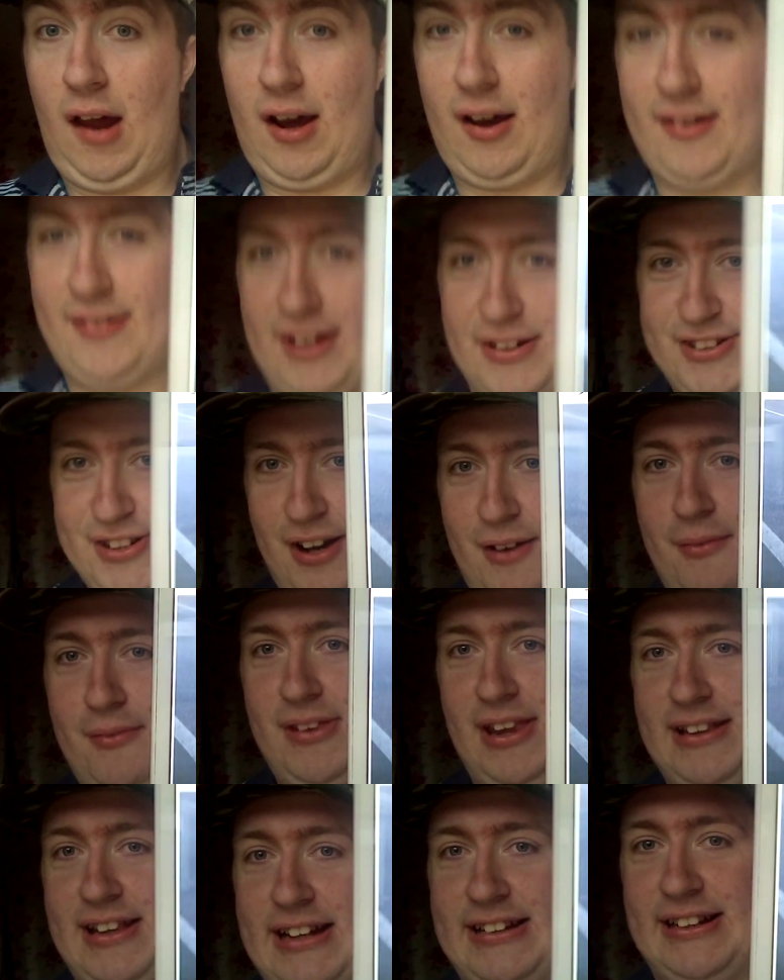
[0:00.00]

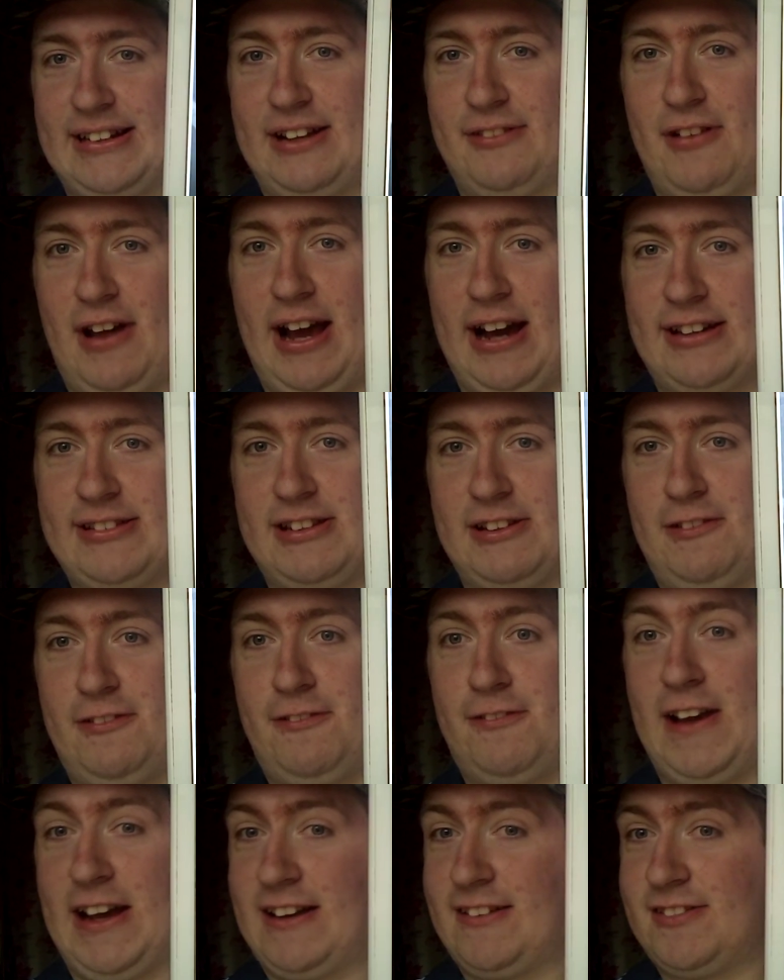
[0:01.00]
They didn't actually
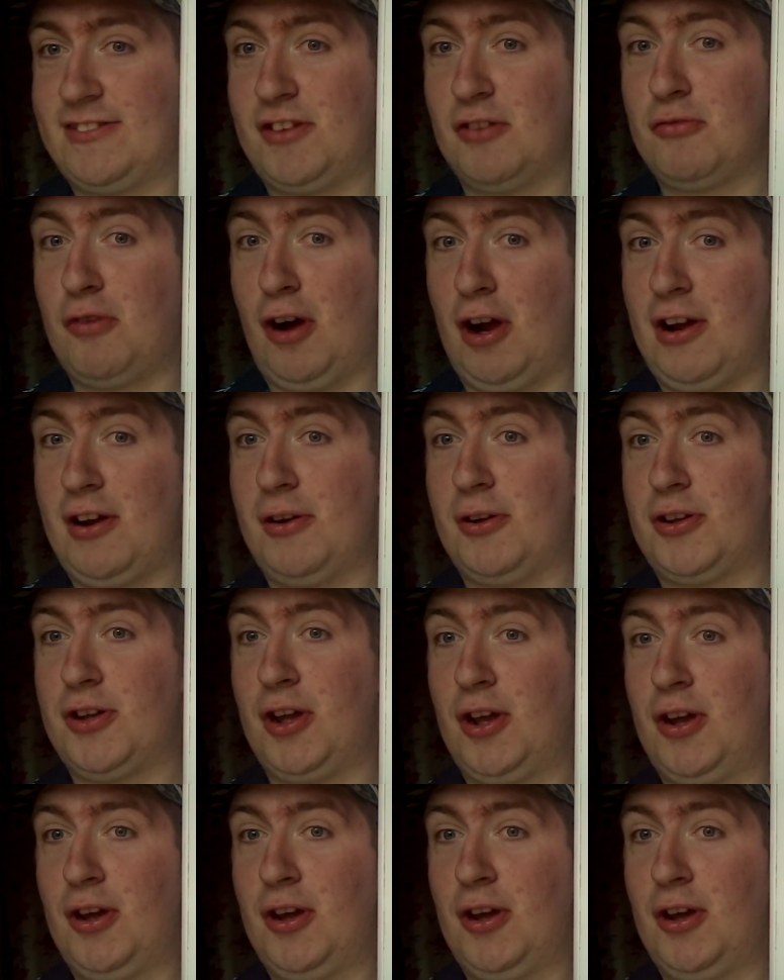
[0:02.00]
fix the right.